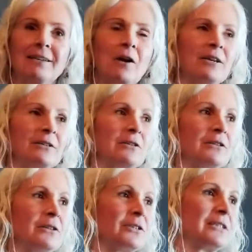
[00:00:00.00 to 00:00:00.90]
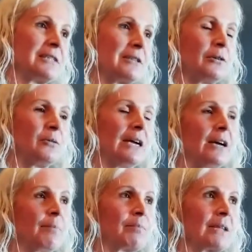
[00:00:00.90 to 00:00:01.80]
article or this little
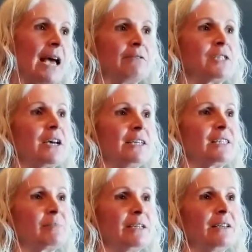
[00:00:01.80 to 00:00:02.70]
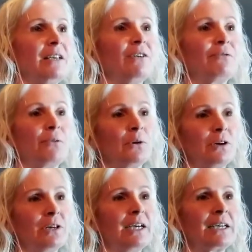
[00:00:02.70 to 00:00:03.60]
advertisement
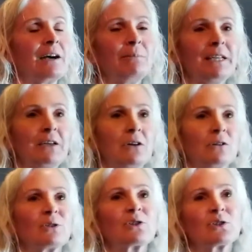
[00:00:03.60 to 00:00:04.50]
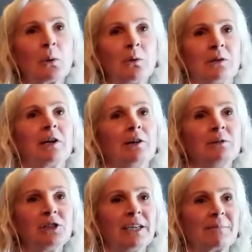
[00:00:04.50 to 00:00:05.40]
for a company called Soul
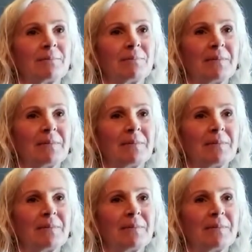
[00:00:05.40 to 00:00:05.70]
Coaching.